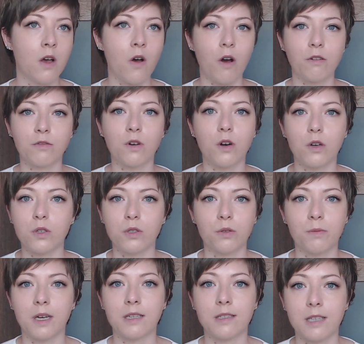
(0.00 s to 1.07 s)
of course you
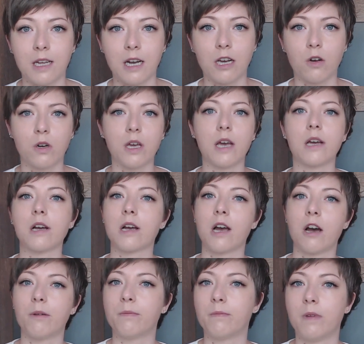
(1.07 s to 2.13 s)
might say like, oh yeah,
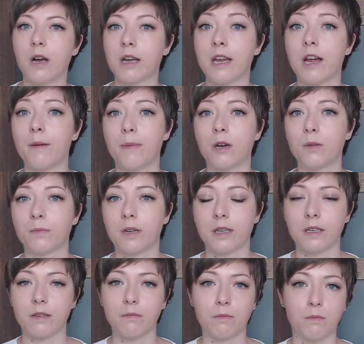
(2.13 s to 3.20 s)
I care about
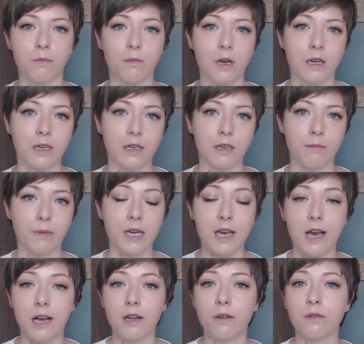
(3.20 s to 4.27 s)
my
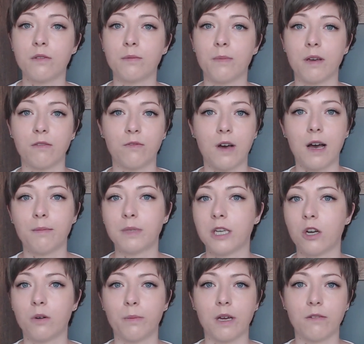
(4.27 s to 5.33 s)
health, my family,
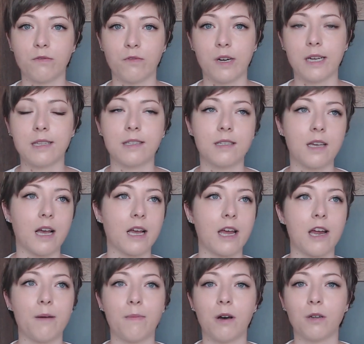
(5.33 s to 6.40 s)
or my friends. I
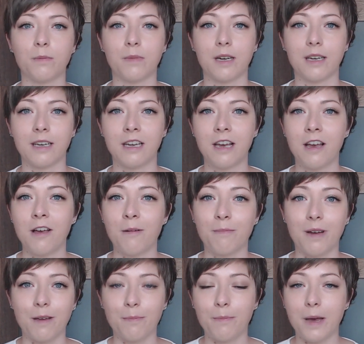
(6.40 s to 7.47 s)
care about my
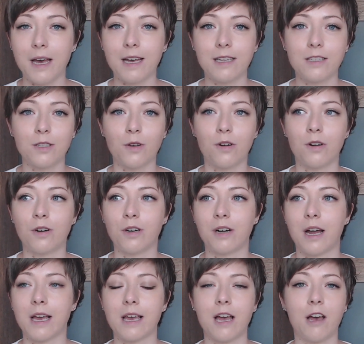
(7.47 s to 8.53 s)
pets, or
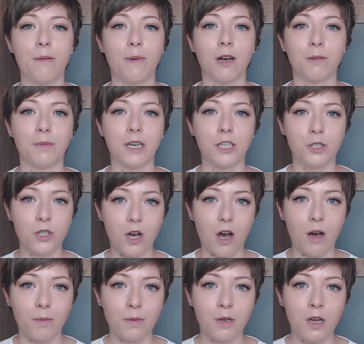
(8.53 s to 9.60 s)
I care about my
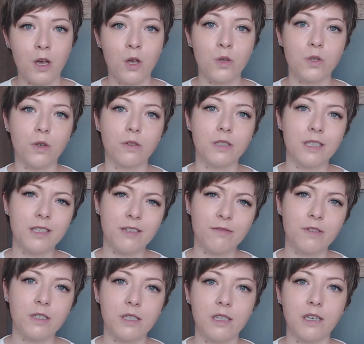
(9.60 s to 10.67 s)
job. So these are
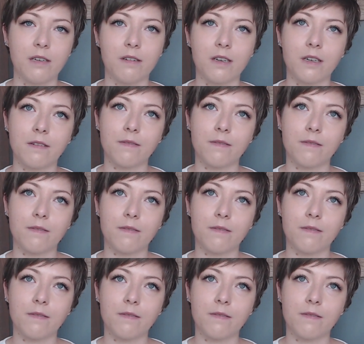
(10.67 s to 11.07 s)
very